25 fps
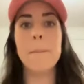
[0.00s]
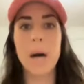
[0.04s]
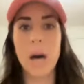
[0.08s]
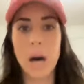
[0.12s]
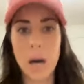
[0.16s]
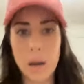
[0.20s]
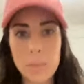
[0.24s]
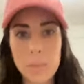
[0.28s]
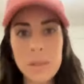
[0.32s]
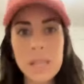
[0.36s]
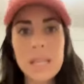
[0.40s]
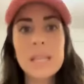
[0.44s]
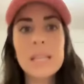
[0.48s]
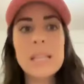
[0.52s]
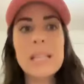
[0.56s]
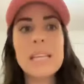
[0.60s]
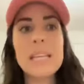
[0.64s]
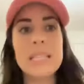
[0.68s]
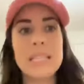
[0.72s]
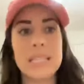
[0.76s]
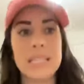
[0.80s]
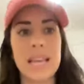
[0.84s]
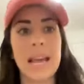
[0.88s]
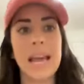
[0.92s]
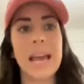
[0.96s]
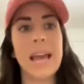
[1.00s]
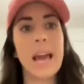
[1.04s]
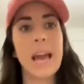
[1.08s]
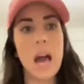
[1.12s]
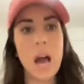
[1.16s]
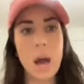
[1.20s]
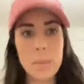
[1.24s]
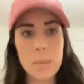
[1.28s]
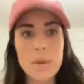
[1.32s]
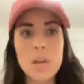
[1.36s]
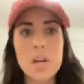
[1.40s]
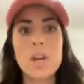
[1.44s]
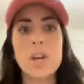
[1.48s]
publicly say,
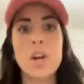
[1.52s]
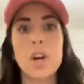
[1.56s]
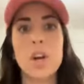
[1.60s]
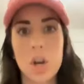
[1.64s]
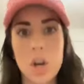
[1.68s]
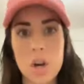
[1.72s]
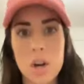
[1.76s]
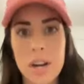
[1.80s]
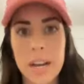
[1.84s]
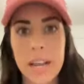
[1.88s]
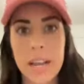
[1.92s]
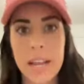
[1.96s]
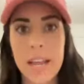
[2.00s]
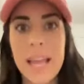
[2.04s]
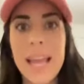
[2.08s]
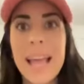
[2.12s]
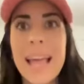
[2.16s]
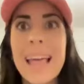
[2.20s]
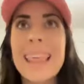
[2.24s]
I'm going to earn it.